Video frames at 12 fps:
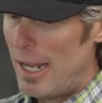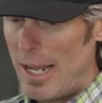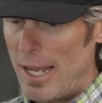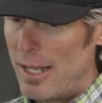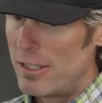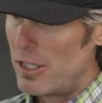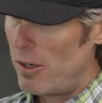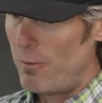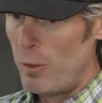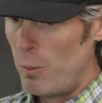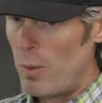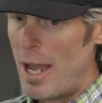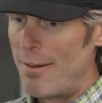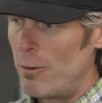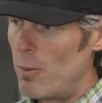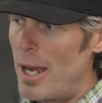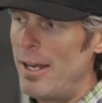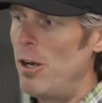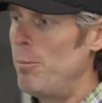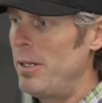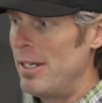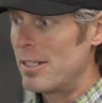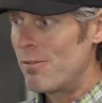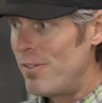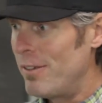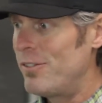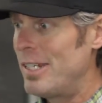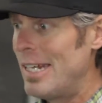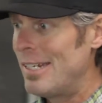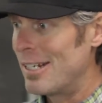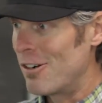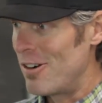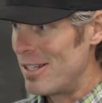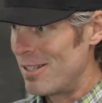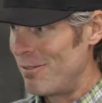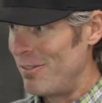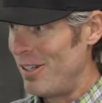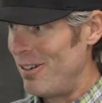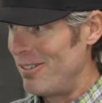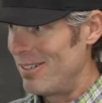And so if you have it wide open, it's 15 degrees of float.